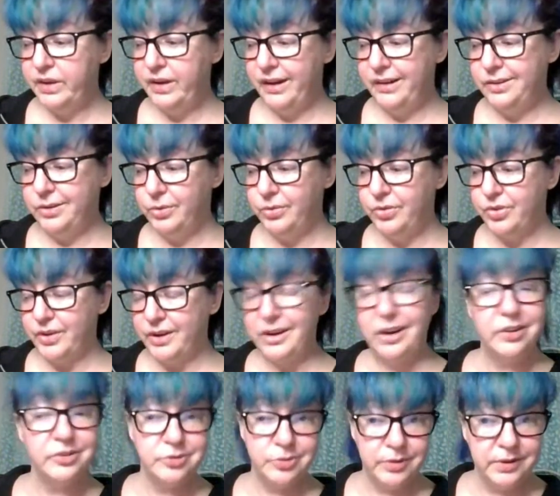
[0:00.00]
I use the
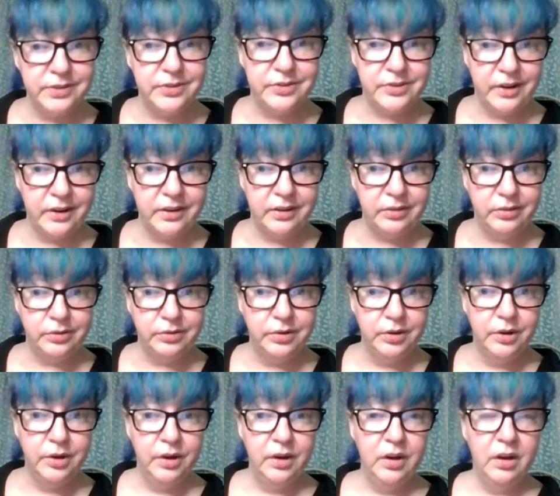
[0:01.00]
country style
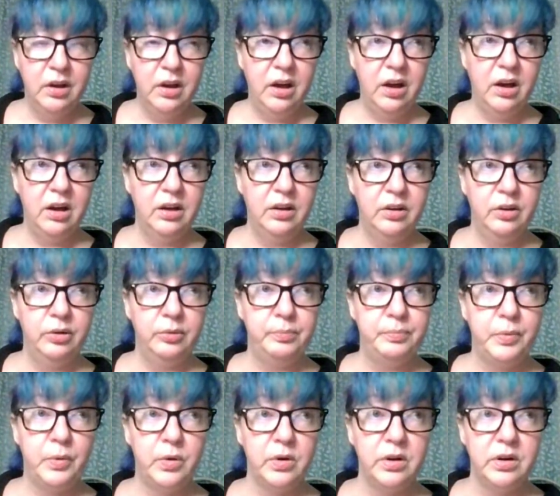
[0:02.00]

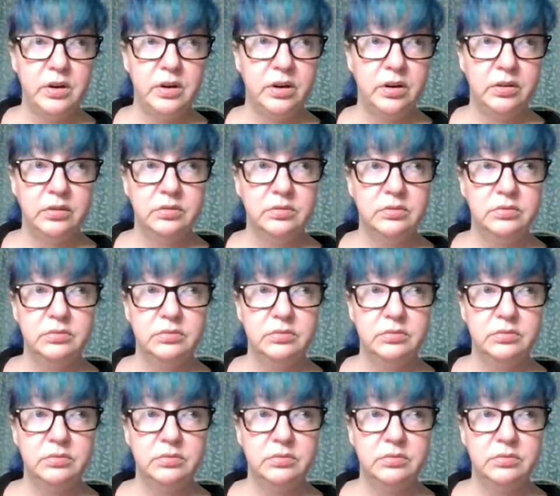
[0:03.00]
pork,